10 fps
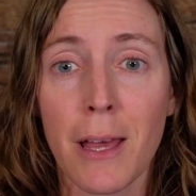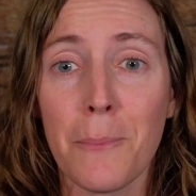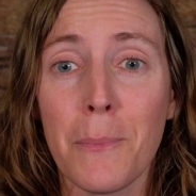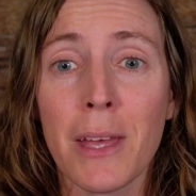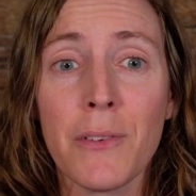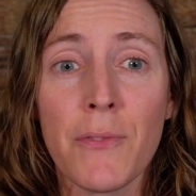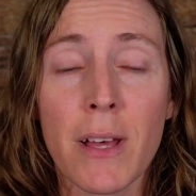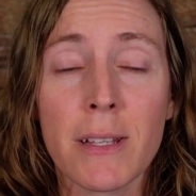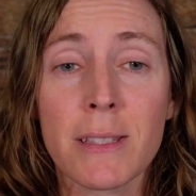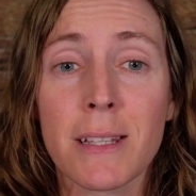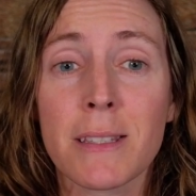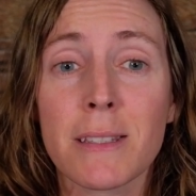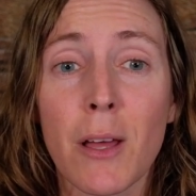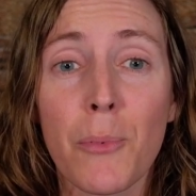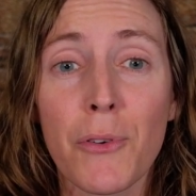that manifests as
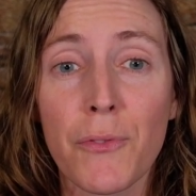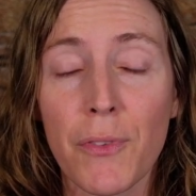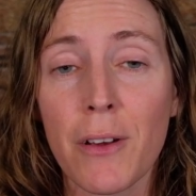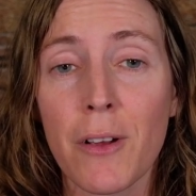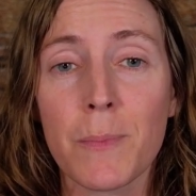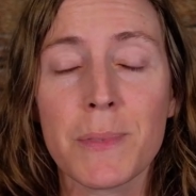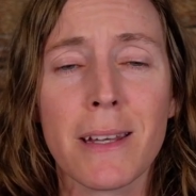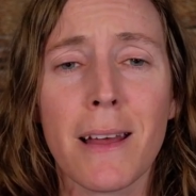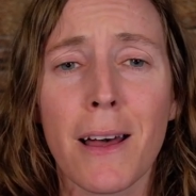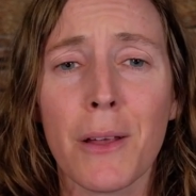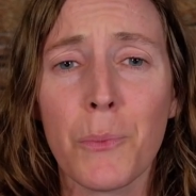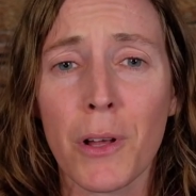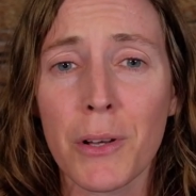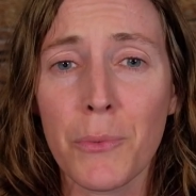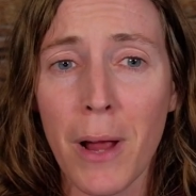stubborn flare-ups and
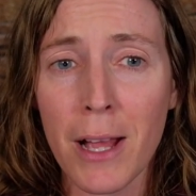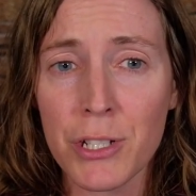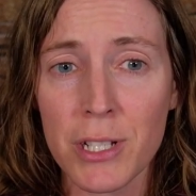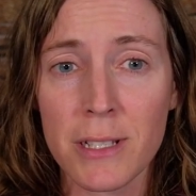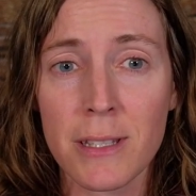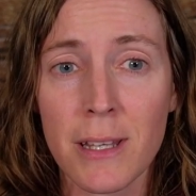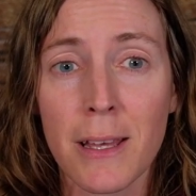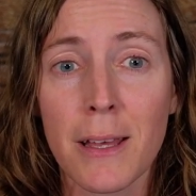unwanted rashes.